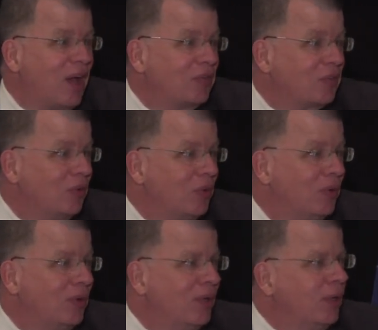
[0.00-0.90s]
high school,
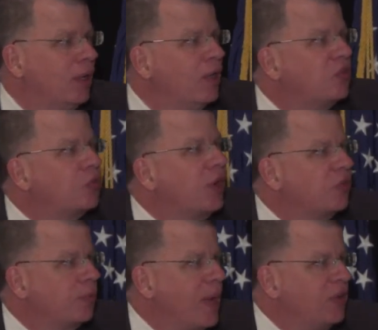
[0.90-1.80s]
it's
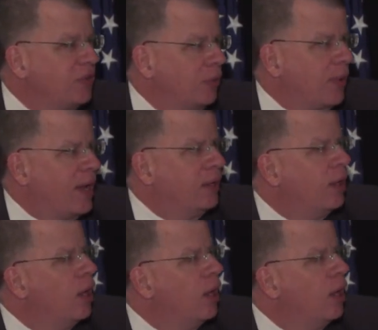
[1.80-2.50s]
transformational, right?